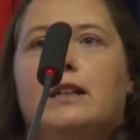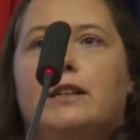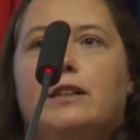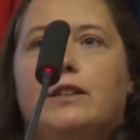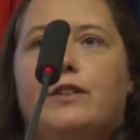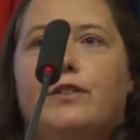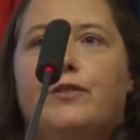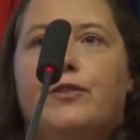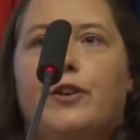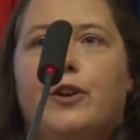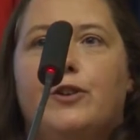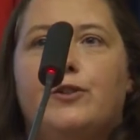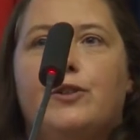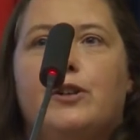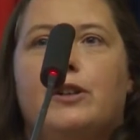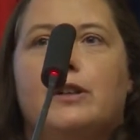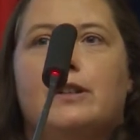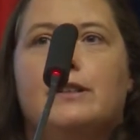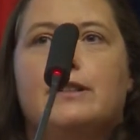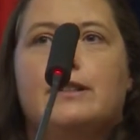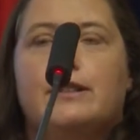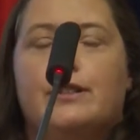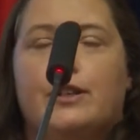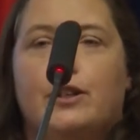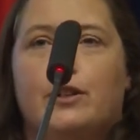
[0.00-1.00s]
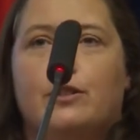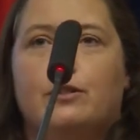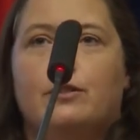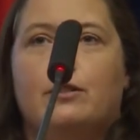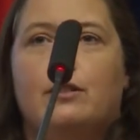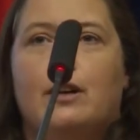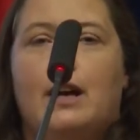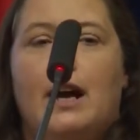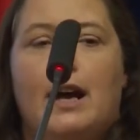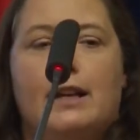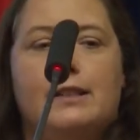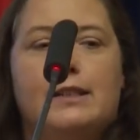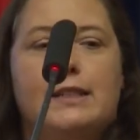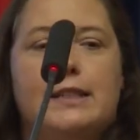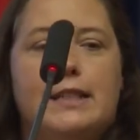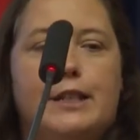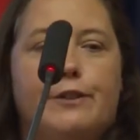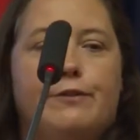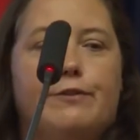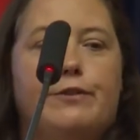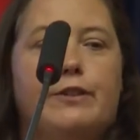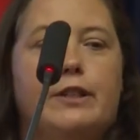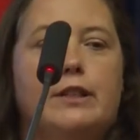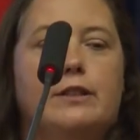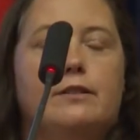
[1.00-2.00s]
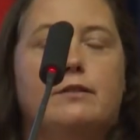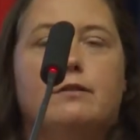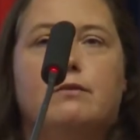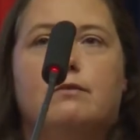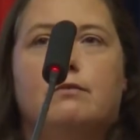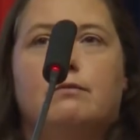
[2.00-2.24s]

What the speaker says: The phone also has different